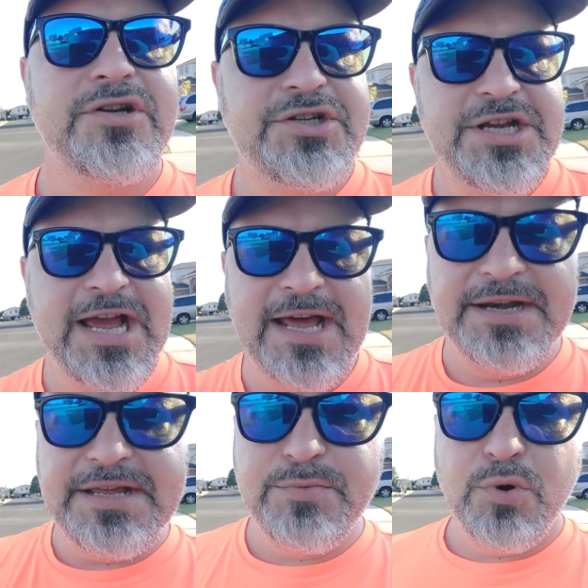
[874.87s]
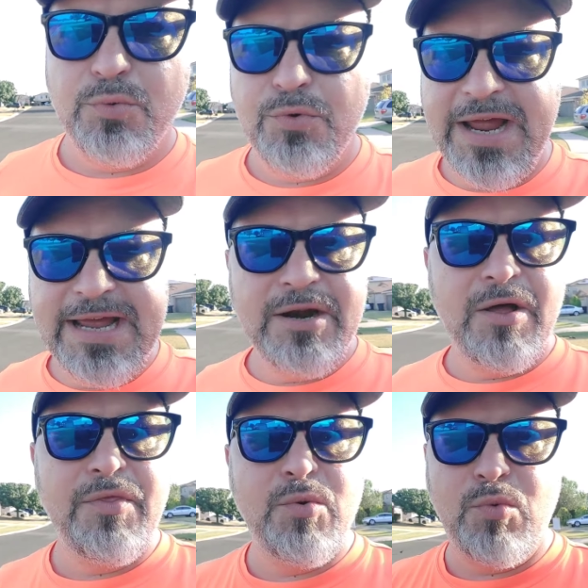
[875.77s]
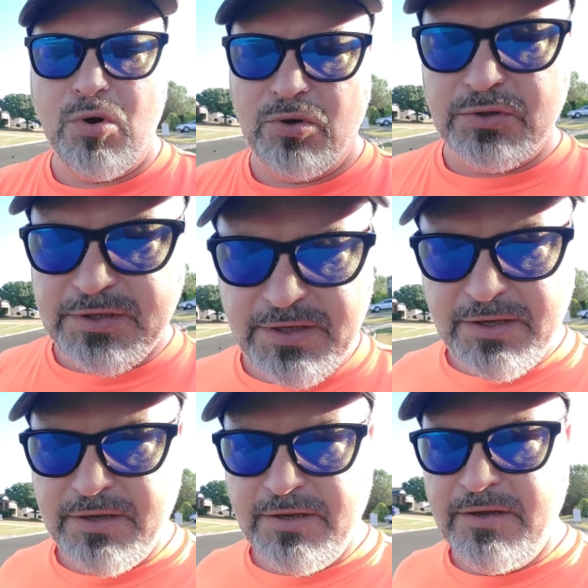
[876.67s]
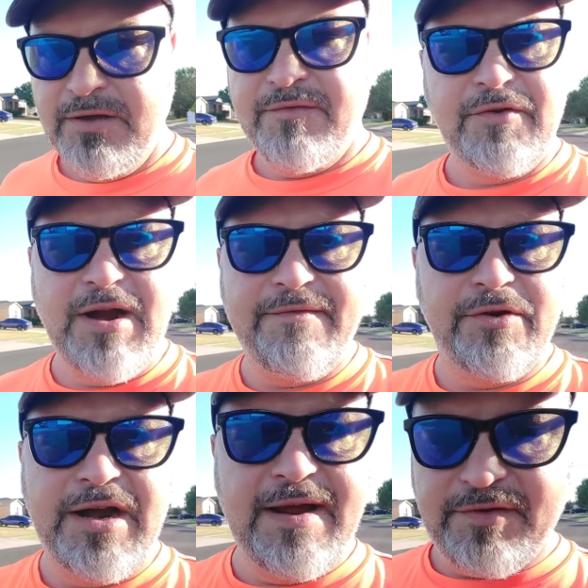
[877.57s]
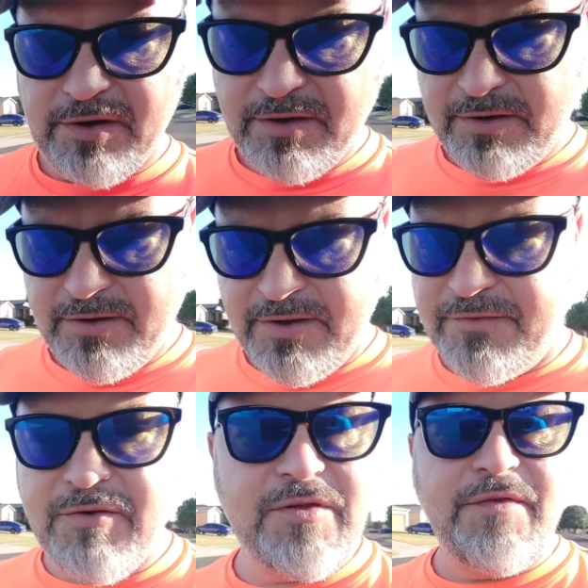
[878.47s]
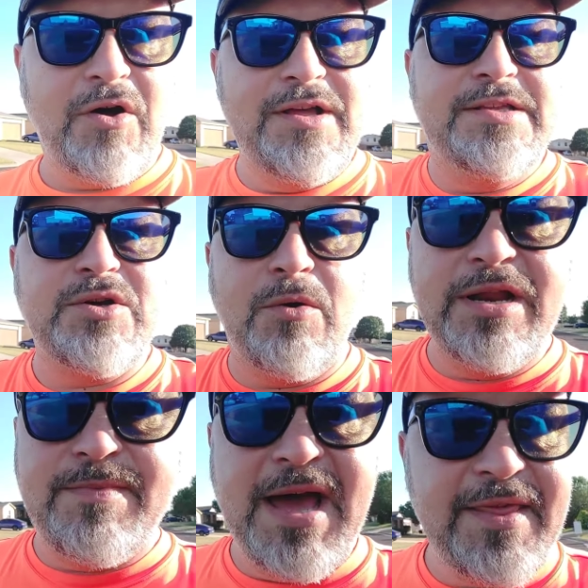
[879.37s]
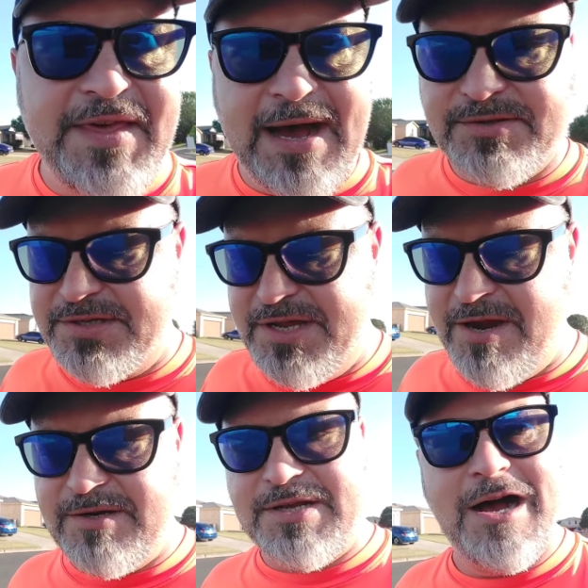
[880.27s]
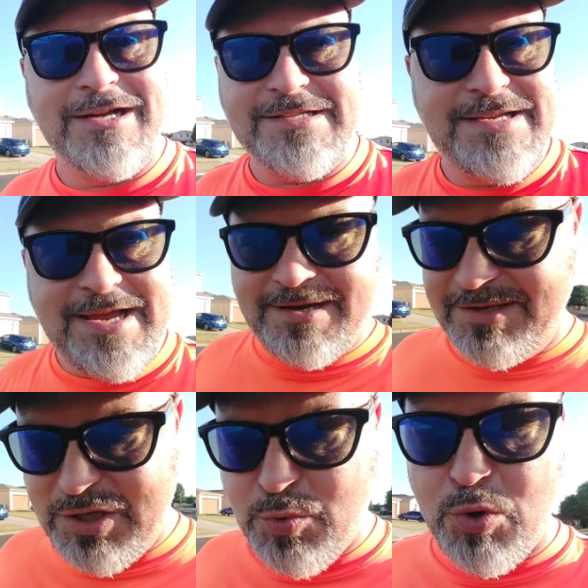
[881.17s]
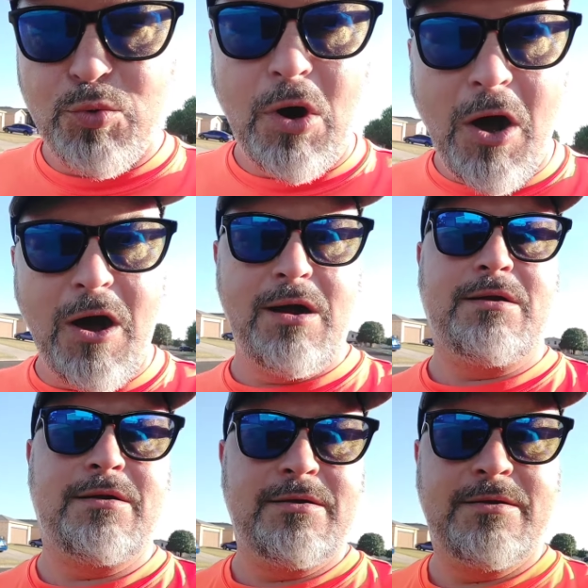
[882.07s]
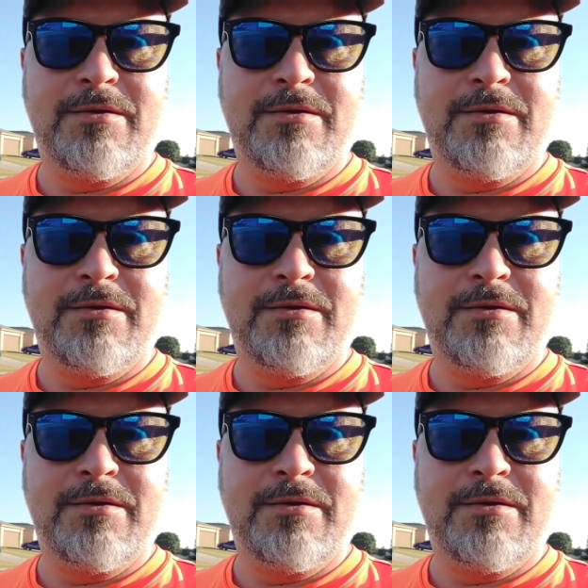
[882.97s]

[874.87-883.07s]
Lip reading: Christianity will reign on the world forever and ever. First of all, it's already been 1,000 years, Augustine. You were wrong.